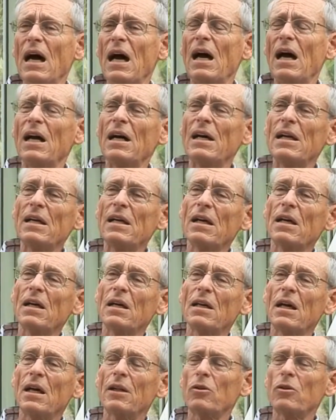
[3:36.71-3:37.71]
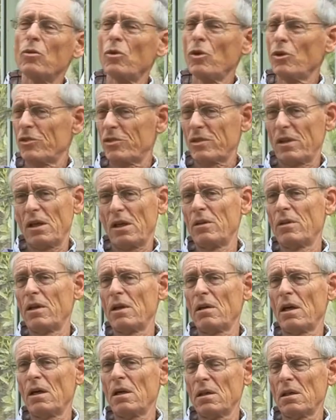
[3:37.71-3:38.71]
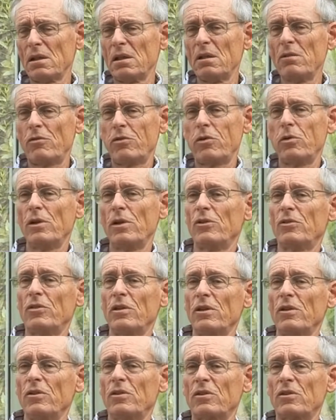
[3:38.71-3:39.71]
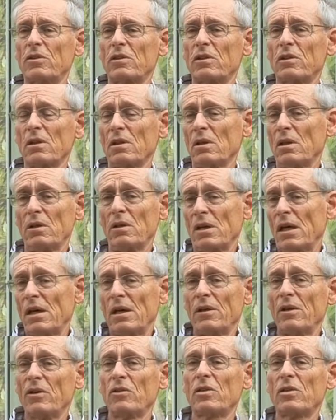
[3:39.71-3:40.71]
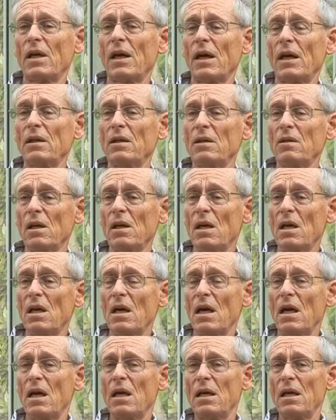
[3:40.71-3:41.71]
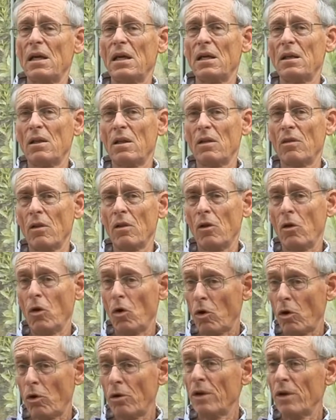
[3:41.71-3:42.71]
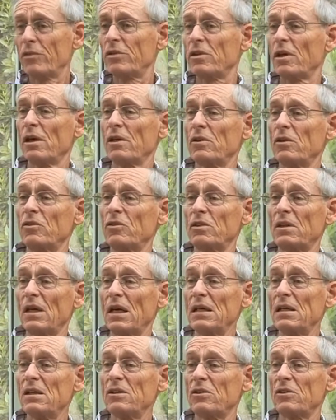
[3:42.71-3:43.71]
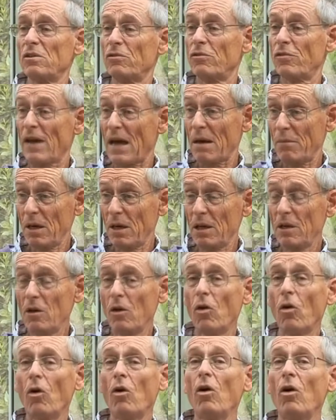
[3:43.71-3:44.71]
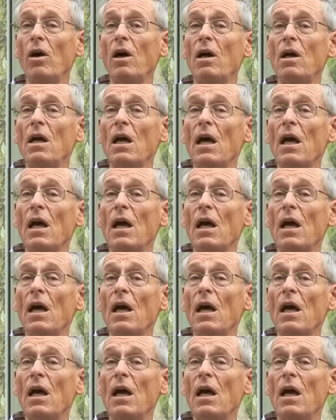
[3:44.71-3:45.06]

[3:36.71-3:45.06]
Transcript: uh, and also there are influences, as I understand, uh, in the law of certain states, in family law,